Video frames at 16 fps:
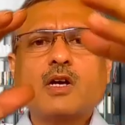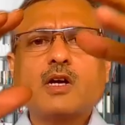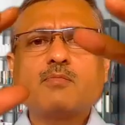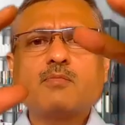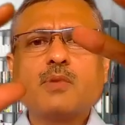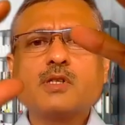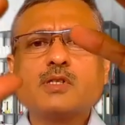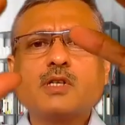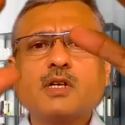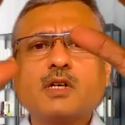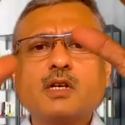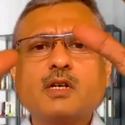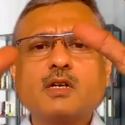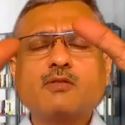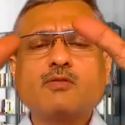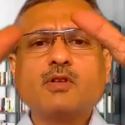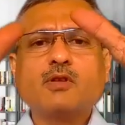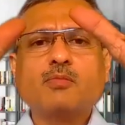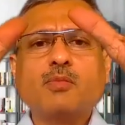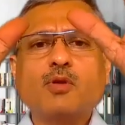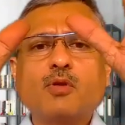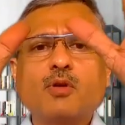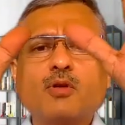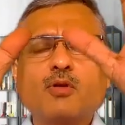and I'm presenting it
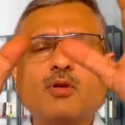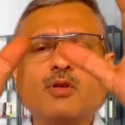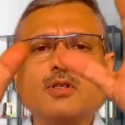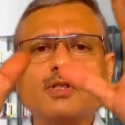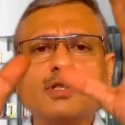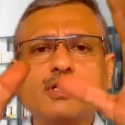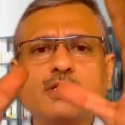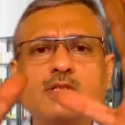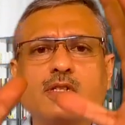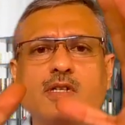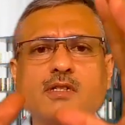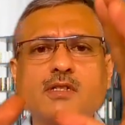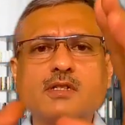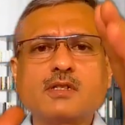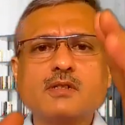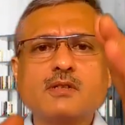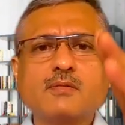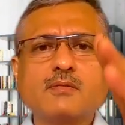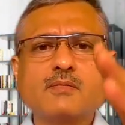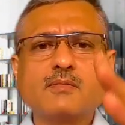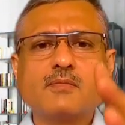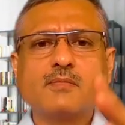with pure consciousness.